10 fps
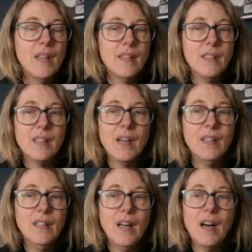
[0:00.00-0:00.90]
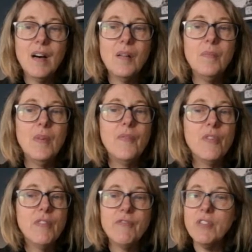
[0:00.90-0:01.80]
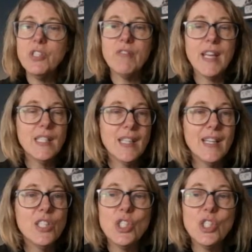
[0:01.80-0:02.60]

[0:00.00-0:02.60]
The dull hum of the refrigerator